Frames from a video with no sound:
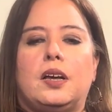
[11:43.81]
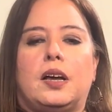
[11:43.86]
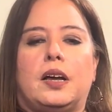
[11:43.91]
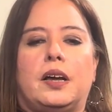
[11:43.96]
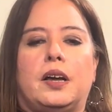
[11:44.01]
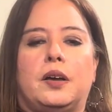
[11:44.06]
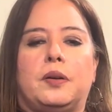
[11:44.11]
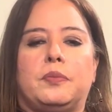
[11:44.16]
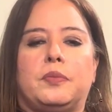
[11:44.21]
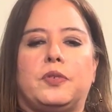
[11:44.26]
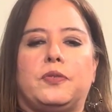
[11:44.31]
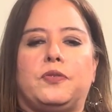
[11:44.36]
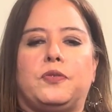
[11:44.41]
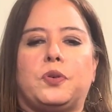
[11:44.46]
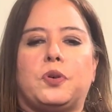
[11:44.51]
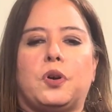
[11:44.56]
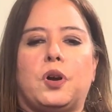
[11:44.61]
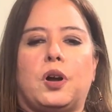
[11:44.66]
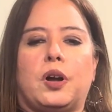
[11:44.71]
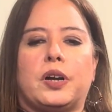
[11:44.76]
Um,
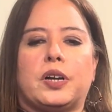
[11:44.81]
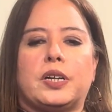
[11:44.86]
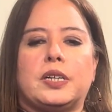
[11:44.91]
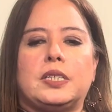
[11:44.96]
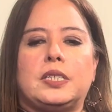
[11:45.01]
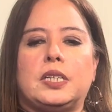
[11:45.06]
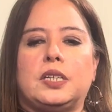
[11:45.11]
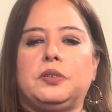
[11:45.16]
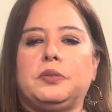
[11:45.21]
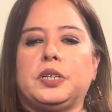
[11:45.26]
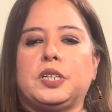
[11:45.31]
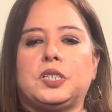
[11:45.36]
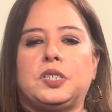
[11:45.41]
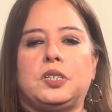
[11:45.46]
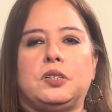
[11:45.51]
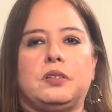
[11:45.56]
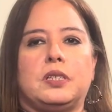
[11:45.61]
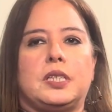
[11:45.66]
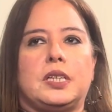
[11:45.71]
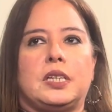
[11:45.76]
for our continuing
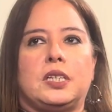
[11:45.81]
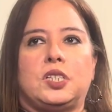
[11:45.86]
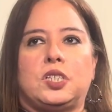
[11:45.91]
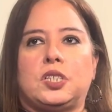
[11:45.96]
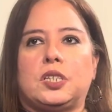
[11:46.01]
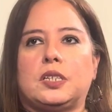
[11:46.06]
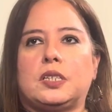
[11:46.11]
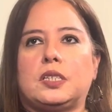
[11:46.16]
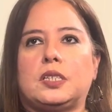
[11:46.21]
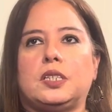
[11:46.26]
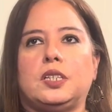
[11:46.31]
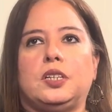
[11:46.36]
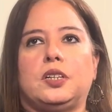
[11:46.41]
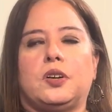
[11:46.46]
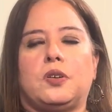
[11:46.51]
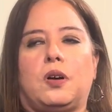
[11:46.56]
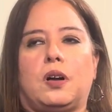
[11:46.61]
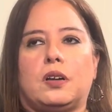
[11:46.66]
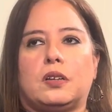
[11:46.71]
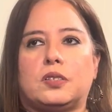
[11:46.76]
students, it's just, you
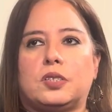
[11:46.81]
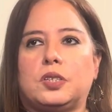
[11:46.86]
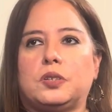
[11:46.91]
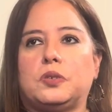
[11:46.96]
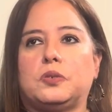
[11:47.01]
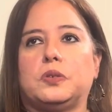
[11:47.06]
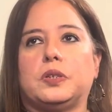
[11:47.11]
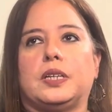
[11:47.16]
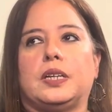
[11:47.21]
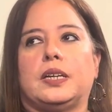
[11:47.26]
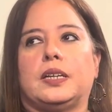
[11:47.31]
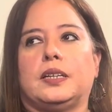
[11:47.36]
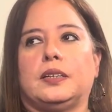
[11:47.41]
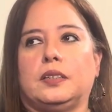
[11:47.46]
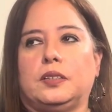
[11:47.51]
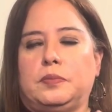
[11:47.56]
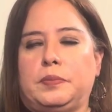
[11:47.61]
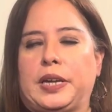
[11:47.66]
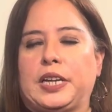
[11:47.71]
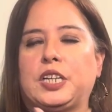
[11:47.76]
know, also
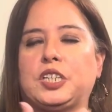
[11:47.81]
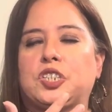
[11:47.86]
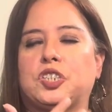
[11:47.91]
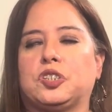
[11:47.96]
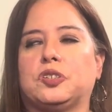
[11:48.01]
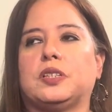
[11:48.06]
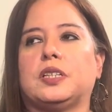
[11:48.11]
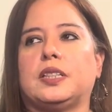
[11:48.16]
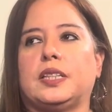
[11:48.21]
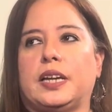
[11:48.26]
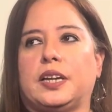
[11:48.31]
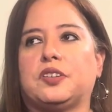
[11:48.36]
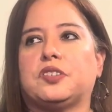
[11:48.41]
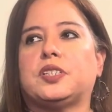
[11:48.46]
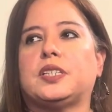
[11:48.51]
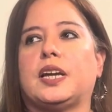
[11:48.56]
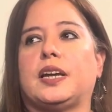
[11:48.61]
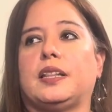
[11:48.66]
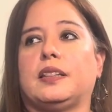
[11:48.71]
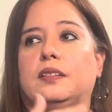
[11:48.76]
getting, making sure that they
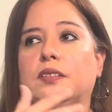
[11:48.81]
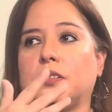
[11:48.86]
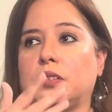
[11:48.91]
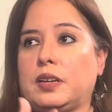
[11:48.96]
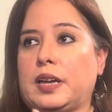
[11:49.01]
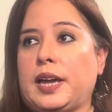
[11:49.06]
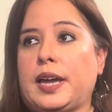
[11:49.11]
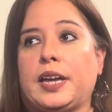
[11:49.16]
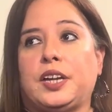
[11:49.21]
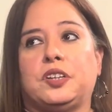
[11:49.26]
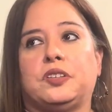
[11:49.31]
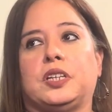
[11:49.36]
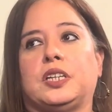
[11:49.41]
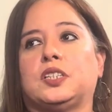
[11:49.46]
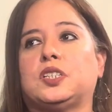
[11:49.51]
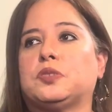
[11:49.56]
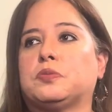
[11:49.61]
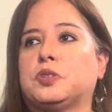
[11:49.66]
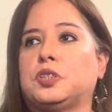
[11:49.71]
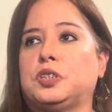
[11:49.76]
understand, hey, you
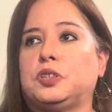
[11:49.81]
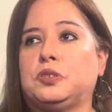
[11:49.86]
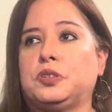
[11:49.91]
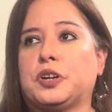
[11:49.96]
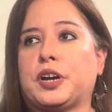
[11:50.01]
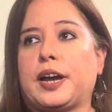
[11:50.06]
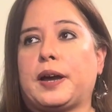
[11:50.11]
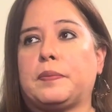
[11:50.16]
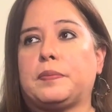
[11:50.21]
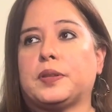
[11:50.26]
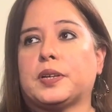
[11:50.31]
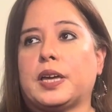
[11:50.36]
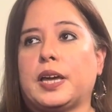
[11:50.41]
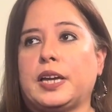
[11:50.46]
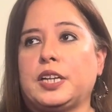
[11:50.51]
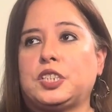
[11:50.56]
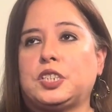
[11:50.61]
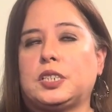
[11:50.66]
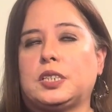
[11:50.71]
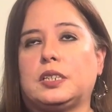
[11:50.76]
need to renew your
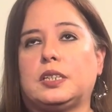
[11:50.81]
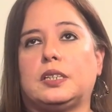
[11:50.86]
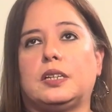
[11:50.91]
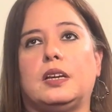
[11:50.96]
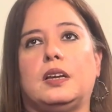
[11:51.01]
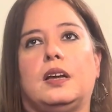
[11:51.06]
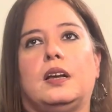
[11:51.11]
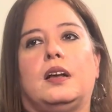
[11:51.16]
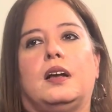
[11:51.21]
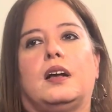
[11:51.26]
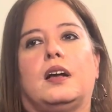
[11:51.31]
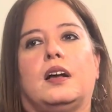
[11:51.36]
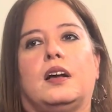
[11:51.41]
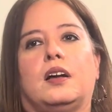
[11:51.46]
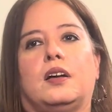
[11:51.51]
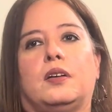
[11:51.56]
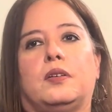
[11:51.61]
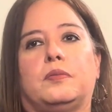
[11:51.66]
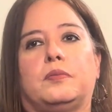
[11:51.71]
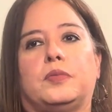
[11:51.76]
application.
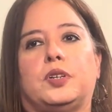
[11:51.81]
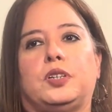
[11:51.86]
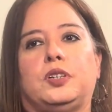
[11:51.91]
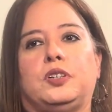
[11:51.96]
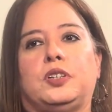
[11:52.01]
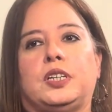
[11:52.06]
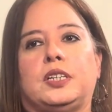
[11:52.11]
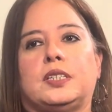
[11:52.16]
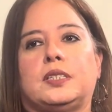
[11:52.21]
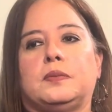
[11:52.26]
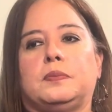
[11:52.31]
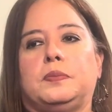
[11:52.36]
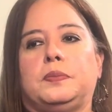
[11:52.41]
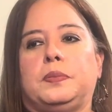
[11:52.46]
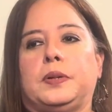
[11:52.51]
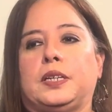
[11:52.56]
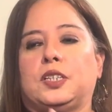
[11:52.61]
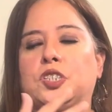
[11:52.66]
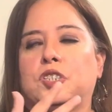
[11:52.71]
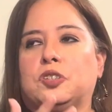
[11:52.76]
Um, you need to
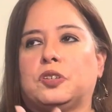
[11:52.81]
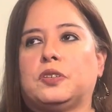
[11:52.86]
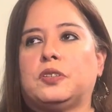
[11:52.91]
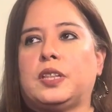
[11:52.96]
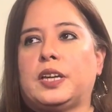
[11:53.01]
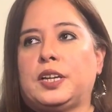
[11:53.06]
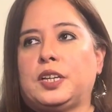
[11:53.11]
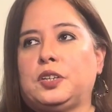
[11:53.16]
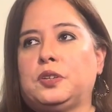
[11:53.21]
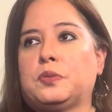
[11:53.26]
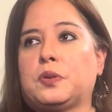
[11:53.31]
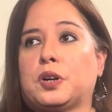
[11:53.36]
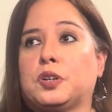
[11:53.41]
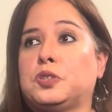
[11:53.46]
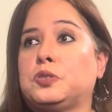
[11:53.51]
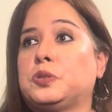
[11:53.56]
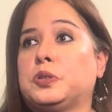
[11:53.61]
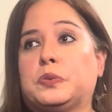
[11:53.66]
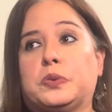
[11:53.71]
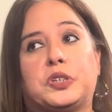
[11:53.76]
be sure that you
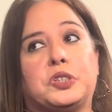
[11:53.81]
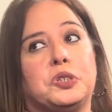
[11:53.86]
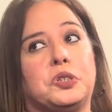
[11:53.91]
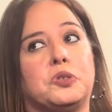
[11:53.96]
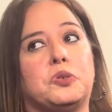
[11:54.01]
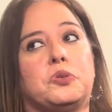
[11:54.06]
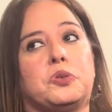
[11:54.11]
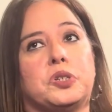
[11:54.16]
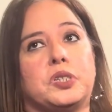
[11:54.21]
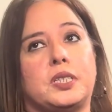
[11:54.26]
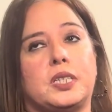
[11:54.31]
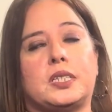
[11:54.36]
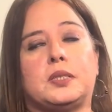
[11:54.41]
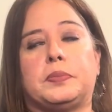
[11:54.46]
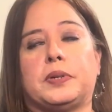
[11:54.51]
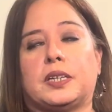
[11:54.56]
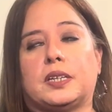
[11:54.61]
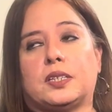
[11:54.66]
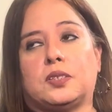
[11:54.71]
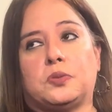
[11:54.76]
are doing well in your courses
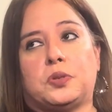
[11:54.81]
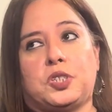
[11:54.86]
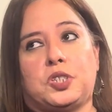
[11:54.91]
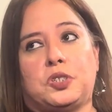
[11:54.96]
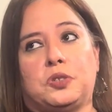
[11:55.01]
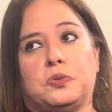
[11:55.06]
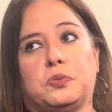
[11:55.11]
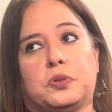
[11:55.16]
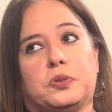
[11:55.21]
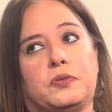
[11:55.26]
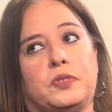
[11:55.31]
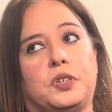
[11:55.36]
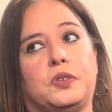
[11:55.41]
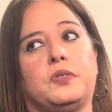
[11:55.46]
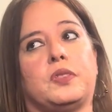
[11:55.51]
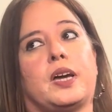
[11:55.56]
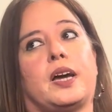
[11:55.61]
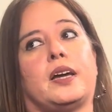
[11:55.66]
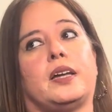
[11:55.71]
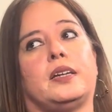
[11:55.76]
because we do
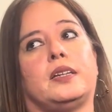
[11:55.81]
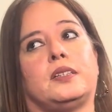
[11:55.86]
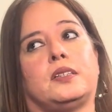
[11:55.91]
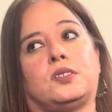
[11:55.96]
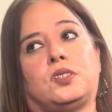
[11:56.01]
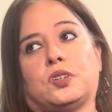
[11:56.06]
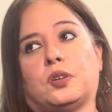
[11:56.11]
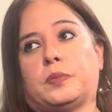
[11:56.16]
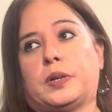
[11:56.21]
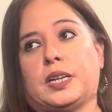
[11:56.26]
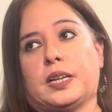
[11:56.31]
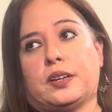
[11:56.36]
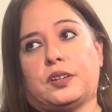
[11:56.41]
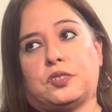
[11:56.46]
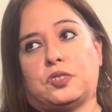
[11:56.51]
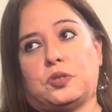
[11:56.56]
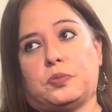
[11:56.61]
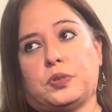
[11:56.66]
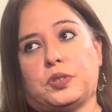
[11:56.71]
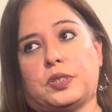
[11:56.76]
review that in determining
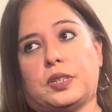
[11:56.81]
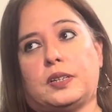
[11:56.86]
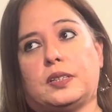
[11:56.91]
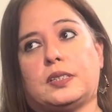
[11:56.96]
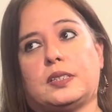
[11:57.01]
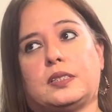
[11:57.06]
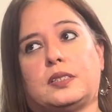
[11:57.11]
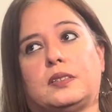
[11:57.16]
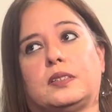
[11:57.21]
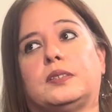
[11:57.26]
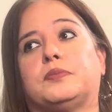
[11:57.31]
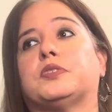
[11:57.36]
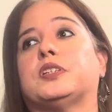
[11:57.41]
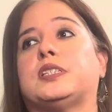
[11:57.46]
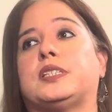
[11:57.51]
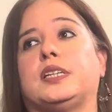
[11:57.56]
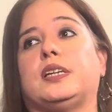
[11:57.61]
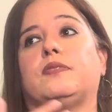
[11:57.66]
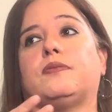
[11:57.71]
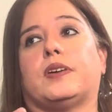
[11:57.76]
eligibility to
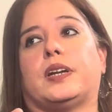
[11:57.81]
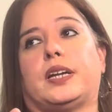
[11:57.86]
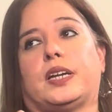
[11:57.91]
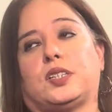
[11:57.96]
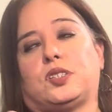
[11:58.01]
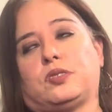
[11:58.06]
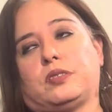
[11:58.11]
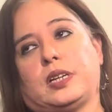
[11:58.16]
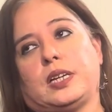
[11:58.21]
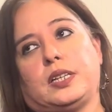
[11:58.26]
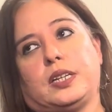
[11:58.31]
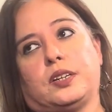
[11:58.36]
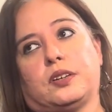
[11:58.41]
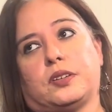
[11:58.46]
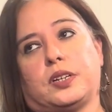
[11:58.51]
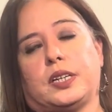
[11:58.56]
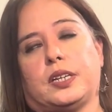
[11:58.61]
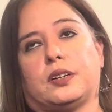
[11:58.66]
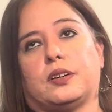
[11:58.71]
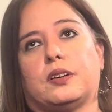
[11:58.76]
receive financial aid
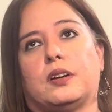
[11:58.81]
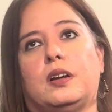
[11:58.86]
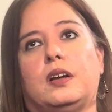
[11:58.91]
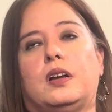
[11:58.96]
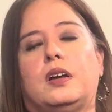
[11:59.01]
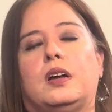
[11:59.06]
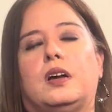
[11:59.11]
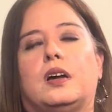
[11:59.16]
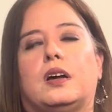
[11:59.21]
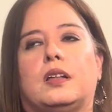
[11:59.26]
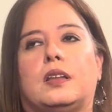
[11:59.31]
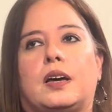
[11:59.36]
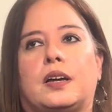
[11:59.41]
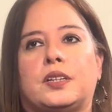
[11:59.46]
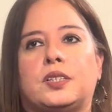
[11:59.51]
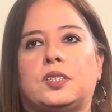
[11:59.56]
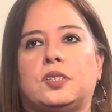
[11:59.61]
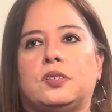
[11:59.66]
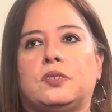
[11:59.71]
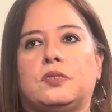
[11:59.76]
year to year a
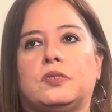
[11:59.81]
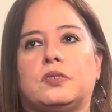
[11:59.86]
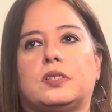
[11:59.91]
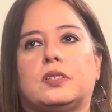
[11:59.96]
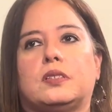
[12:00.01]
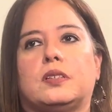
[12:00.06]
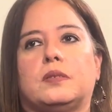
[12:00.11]
lot of students